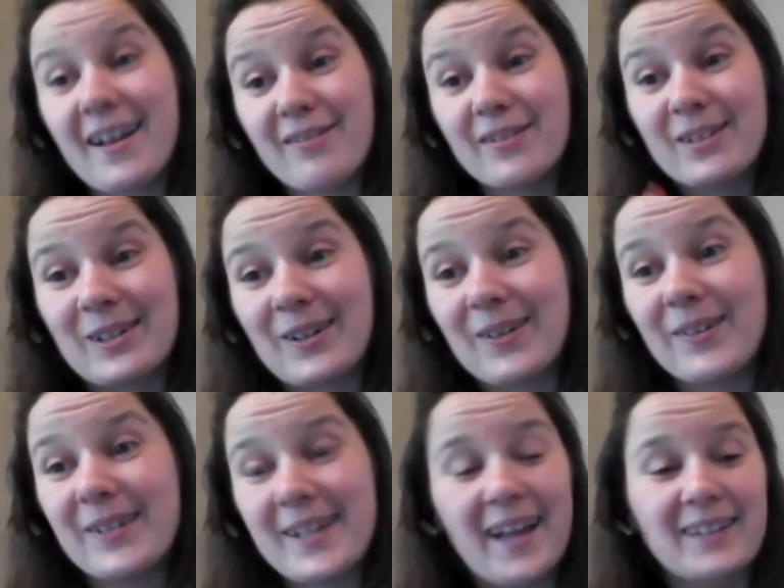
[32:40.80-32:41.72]
return
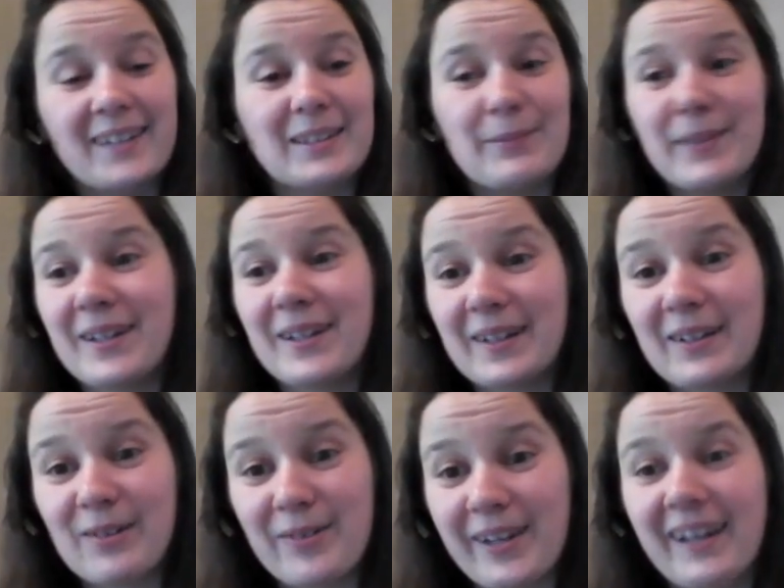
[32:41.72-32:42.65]
to actually being good at
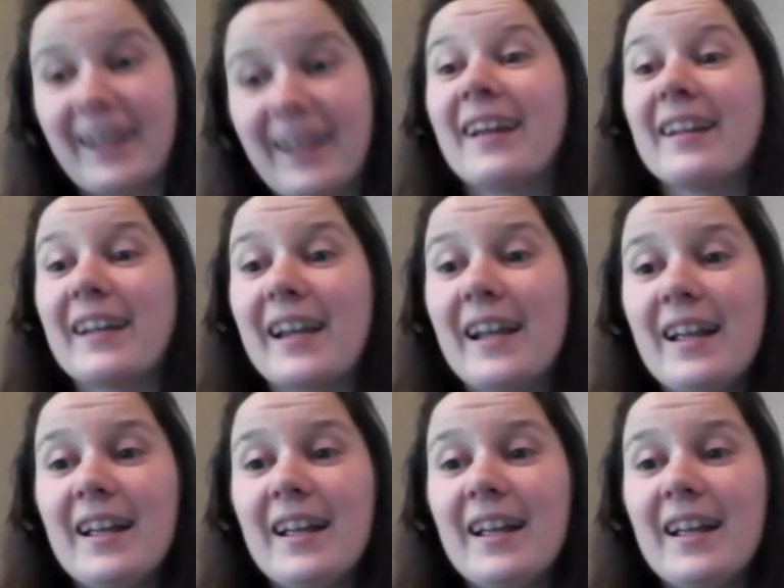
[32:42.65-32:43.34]
queen again,